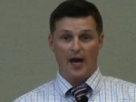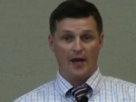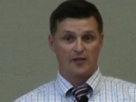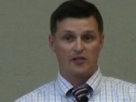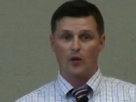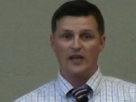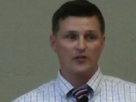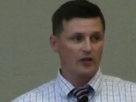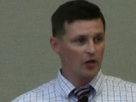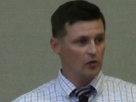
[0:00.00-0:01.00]
And so I
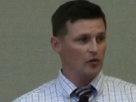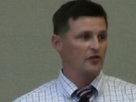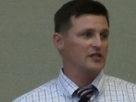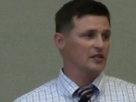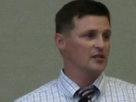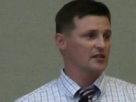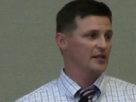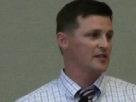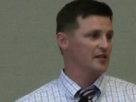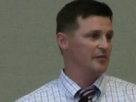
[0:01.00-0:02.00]
started going to all these little
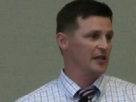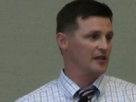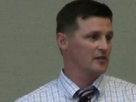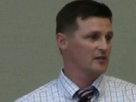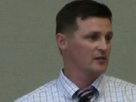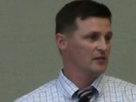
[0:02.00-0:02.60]
citizen meetings.